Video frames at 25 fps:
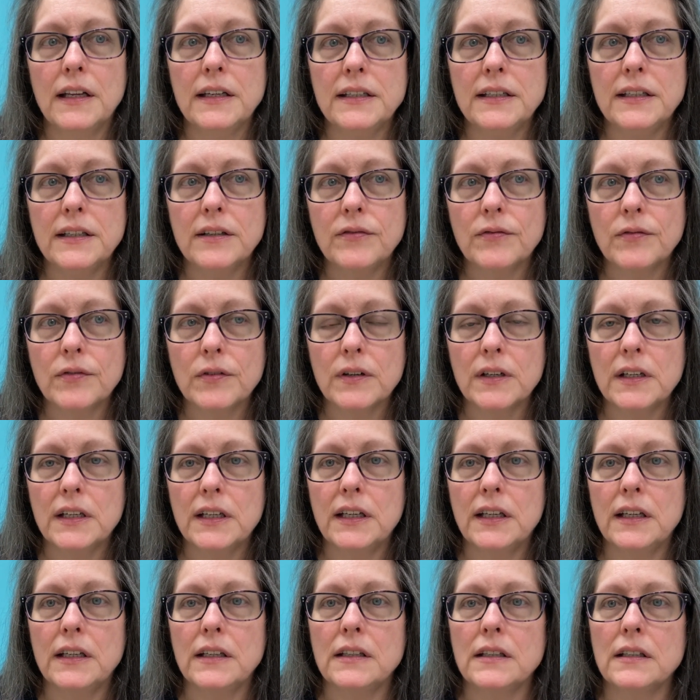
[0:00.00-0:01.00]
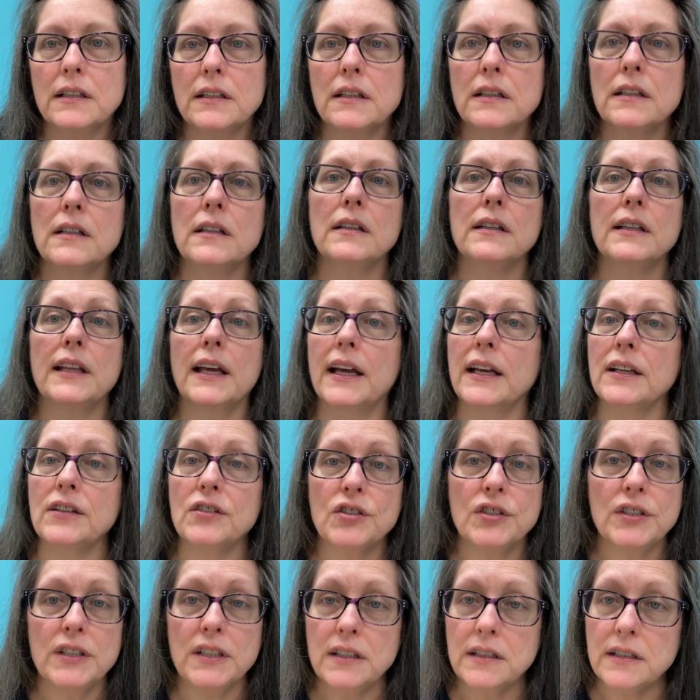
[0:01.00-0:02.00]
different that
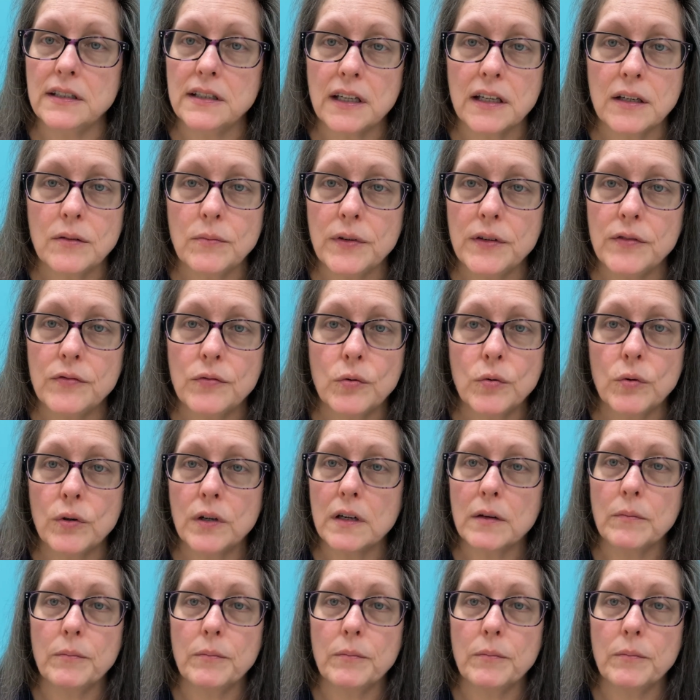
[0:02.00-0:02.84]
she's done before,